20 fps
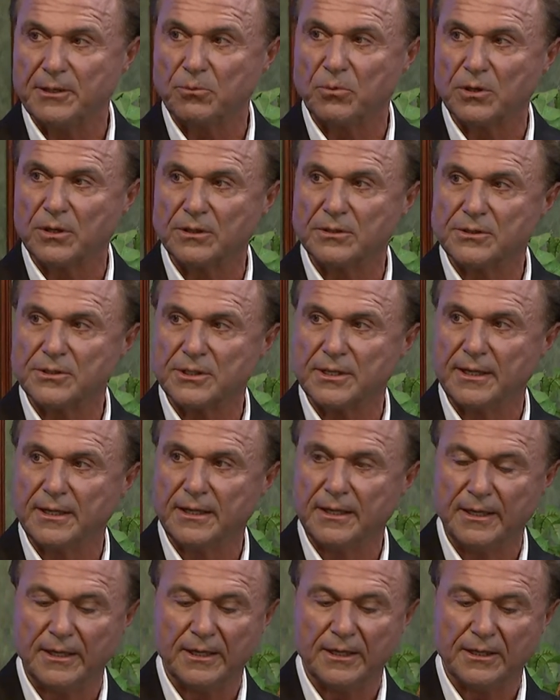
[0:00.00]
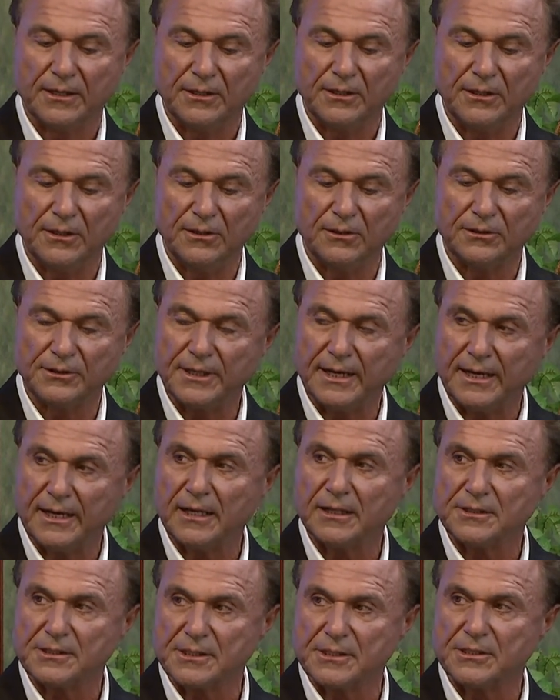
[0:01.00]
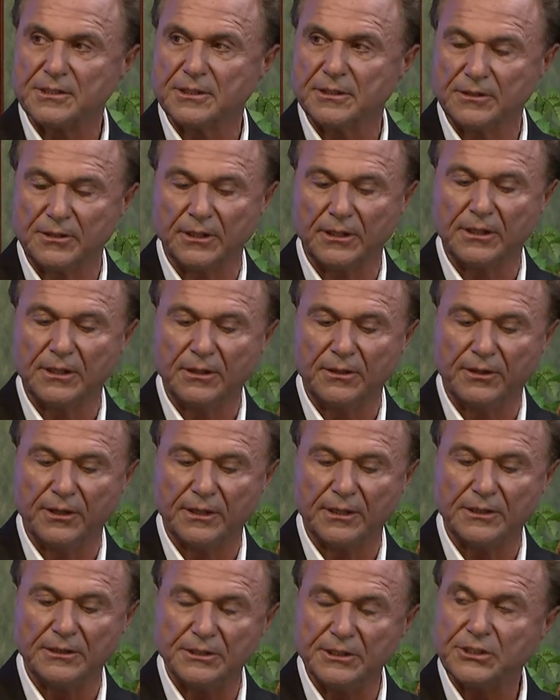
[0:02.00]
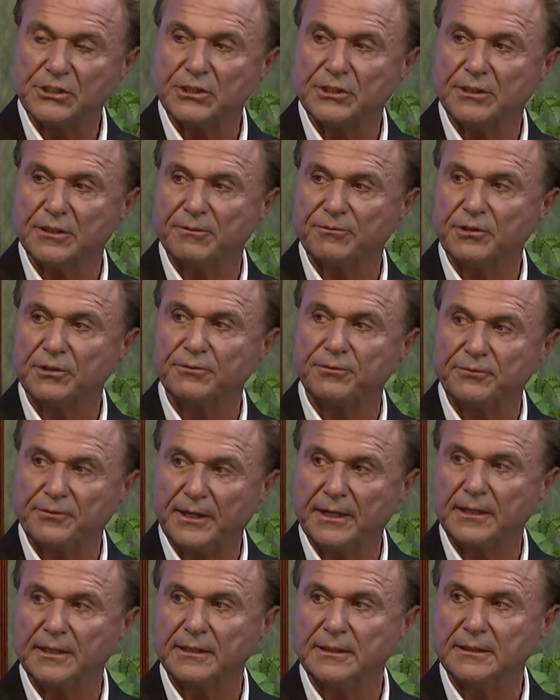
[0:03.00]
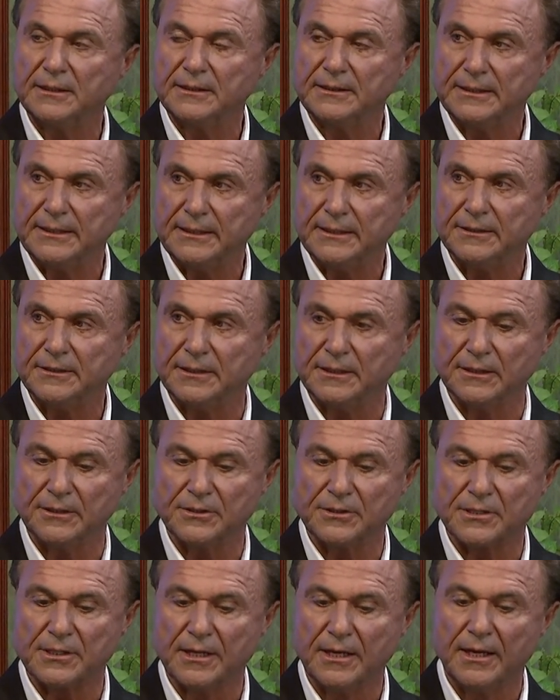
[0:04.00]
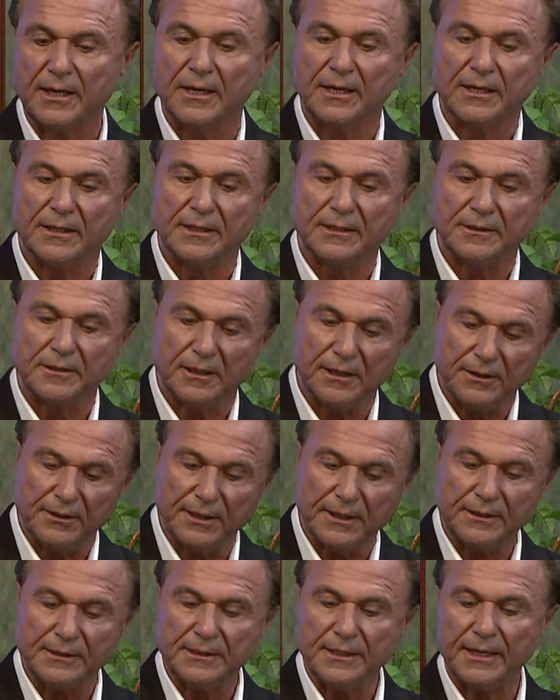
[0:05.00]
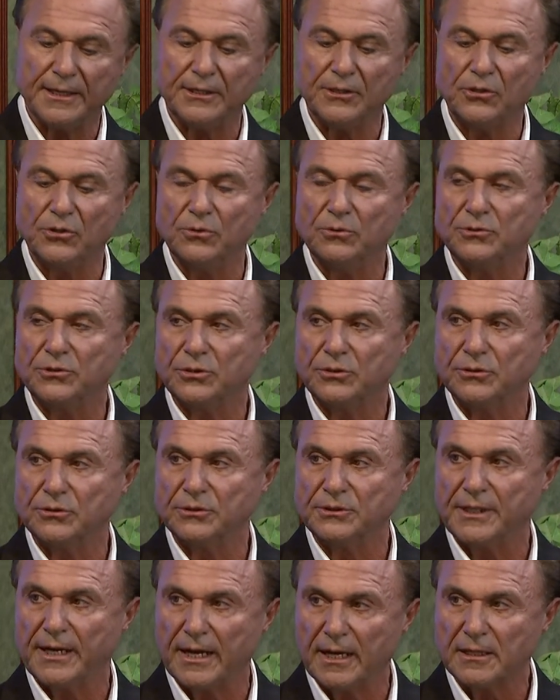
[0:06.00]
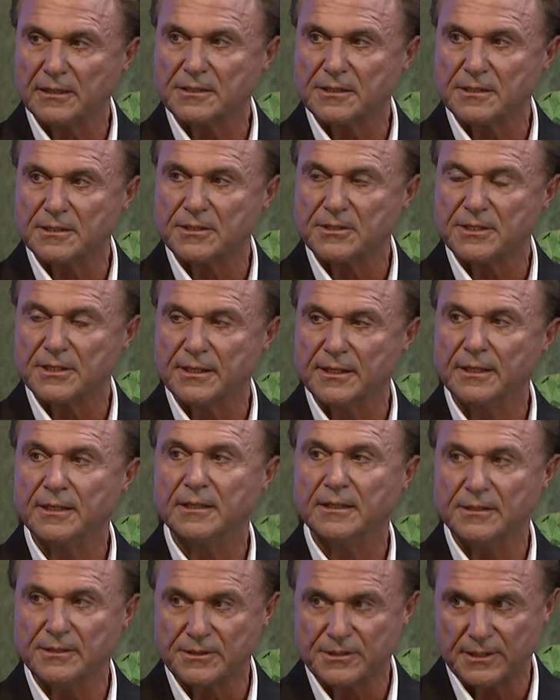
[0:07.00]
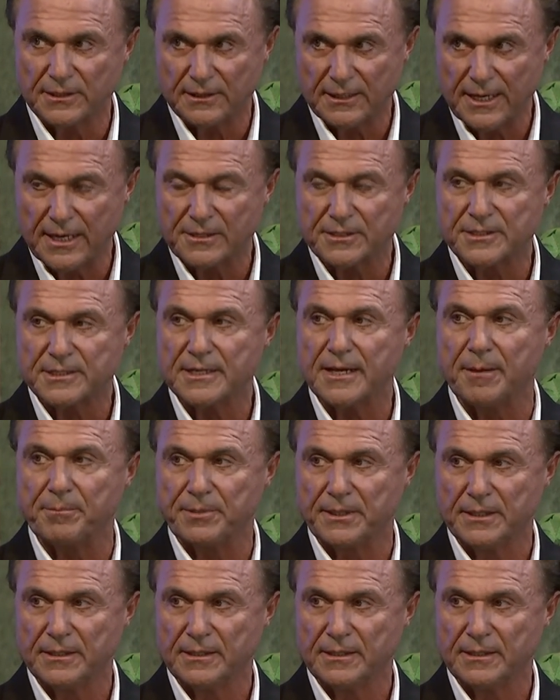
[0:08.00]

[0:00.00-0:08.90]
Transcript: words? Your dialysis, the, the, the condition of your failing kidneys and then taking you to dialysis is the last step